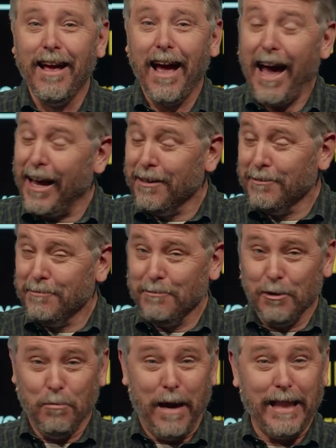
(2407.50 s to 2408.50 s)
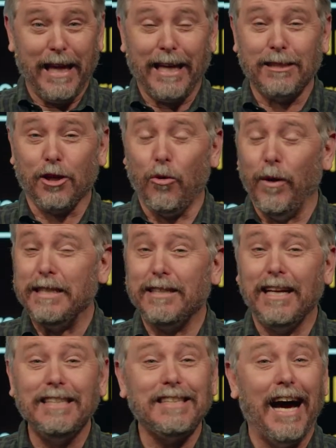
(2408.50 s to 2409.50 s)
Hey, you may think it's a
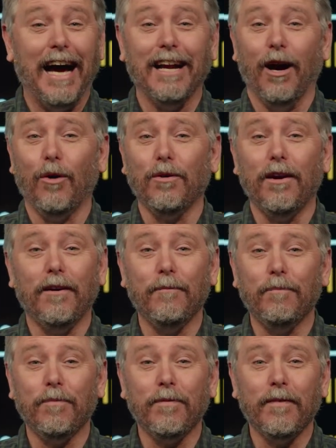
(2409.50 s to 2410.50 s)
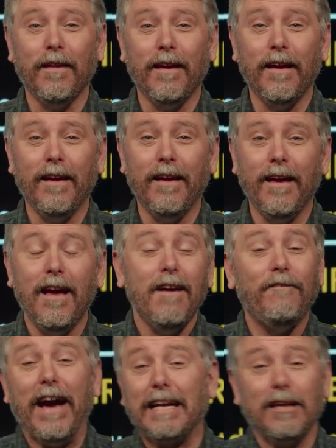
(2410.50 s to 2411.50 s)
coincidence. I don't.
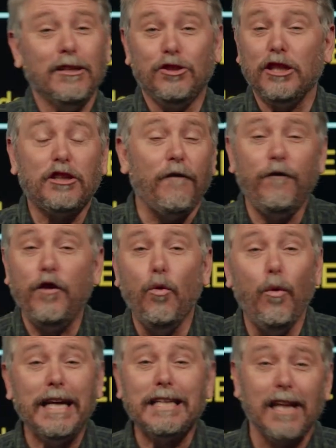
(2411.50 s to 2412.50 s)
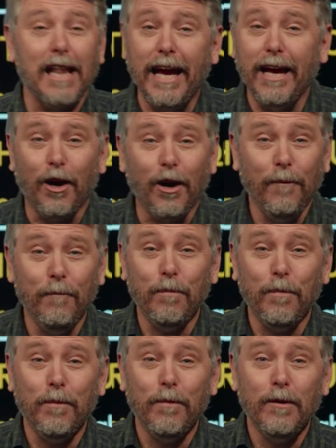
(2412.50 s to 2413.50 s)
In fact, just a few weeks later,
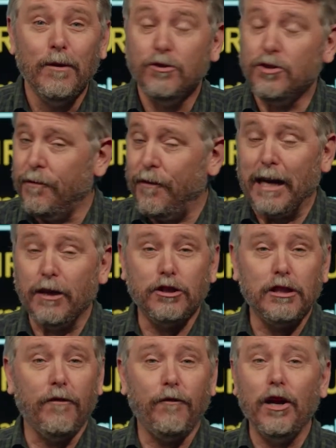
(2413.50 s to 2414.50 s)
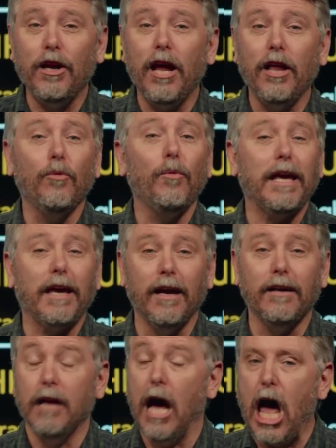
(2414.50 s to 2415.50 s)
she found herself on another
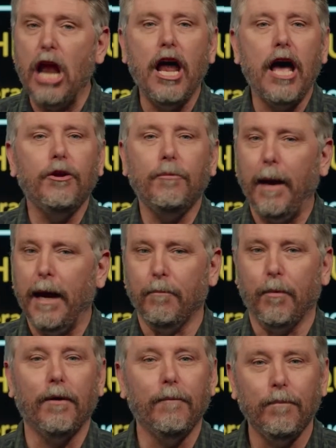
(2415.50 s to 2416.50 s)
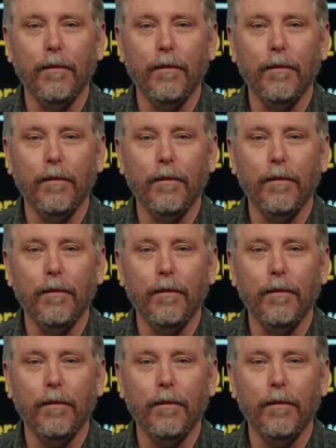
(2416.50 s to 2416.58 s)
weekend, another paper.